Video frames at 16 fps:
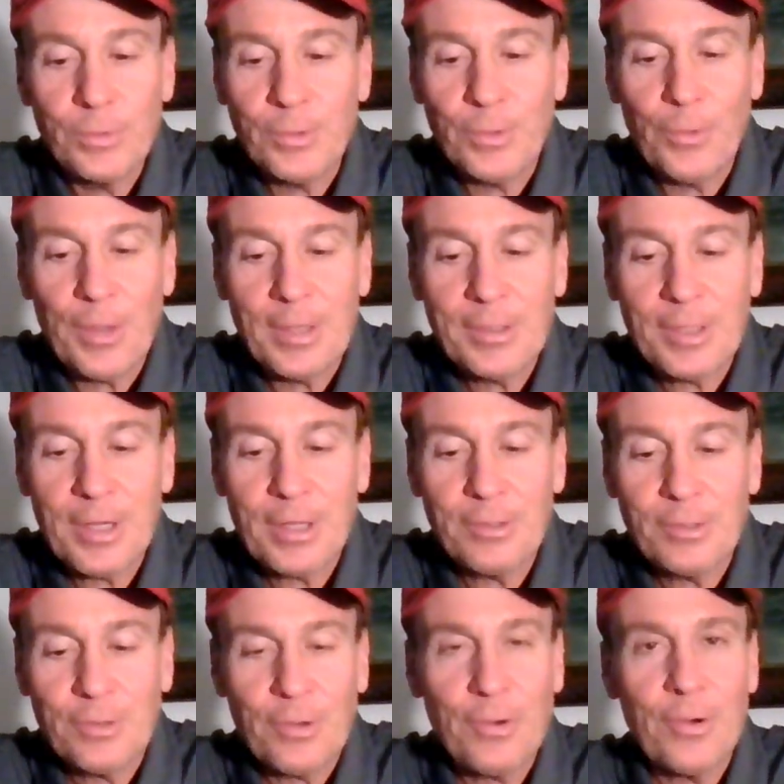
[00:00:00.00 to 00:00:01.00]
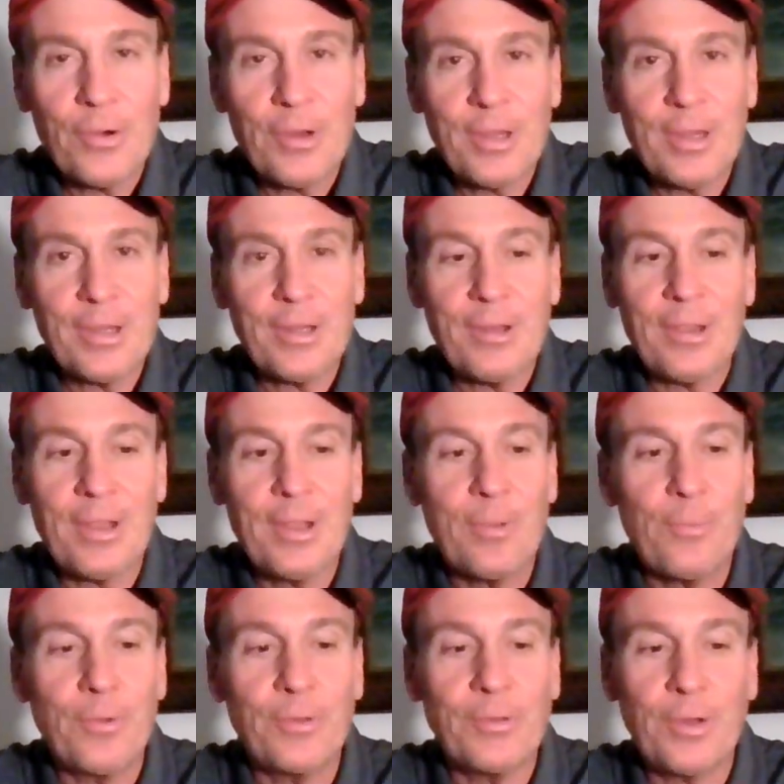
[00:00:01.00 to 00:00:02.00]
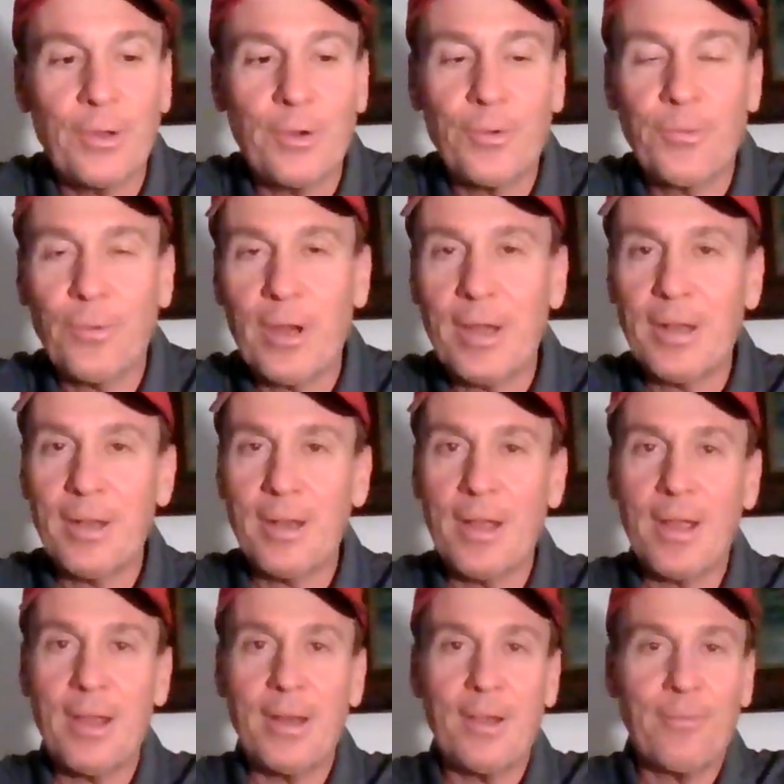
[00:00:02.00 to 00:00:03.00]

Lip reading: So let's get started. It was a great night.